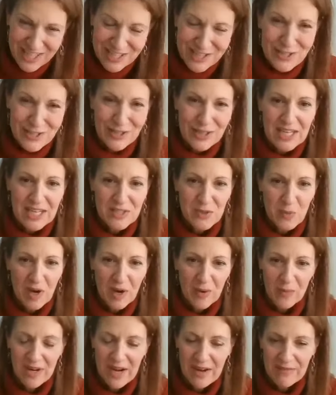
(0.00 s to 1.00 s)
So that's
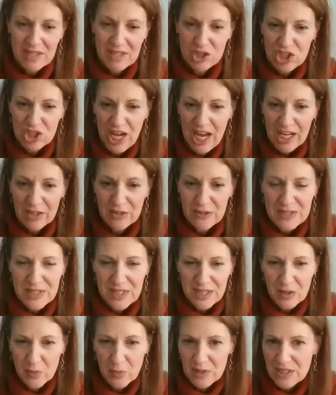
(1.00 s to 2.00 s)
we have the shadows
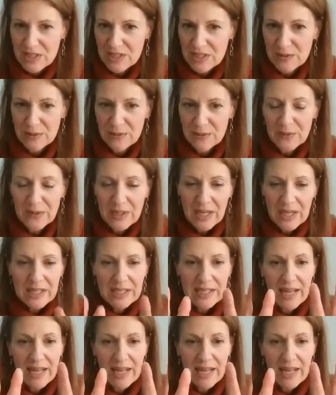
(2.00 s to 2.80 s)
like we do.